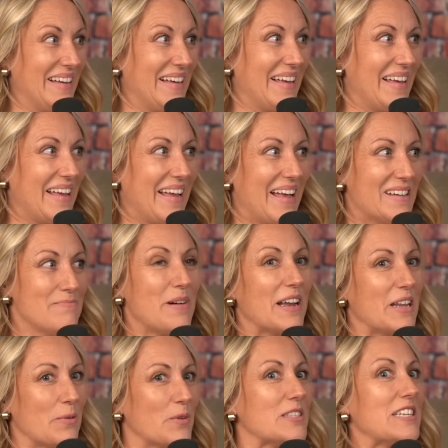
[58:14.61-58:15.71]
Yeah.
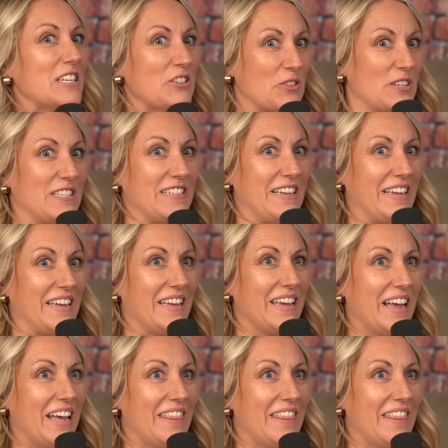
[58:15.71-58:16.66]
But it was interesting.